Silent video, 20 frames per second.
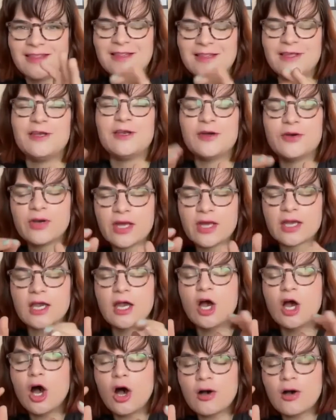like
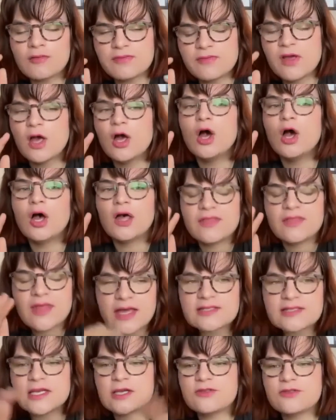of
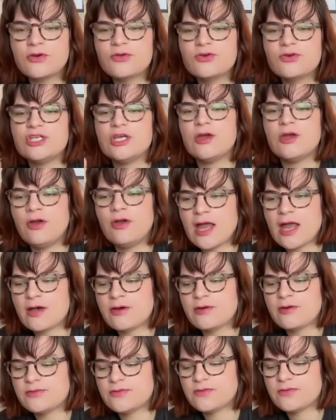that technology
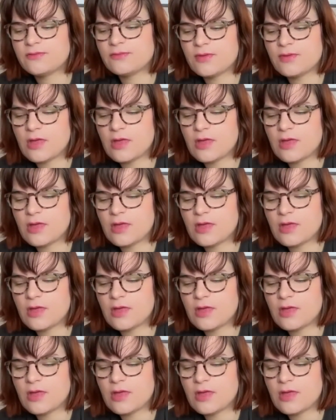allows